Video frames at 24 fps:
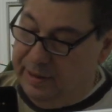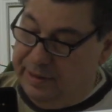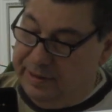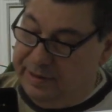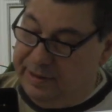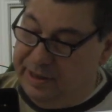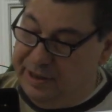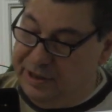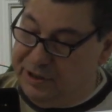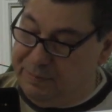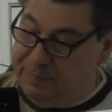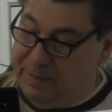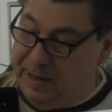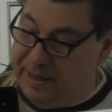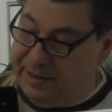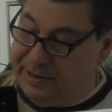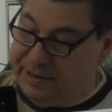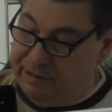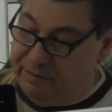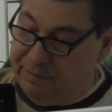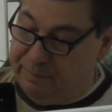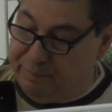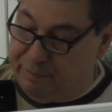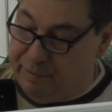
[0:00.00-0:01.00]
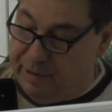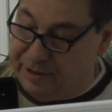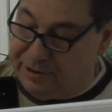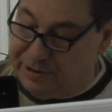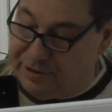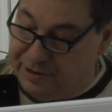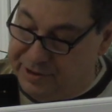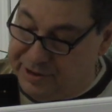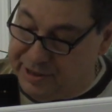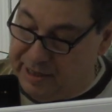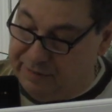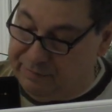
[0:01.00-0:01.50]
These made their
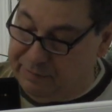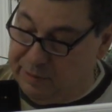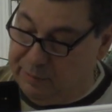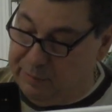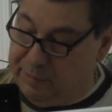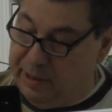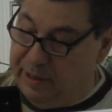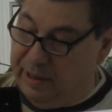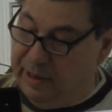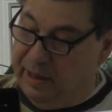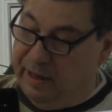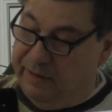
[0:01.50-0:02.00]
impressions everywhere.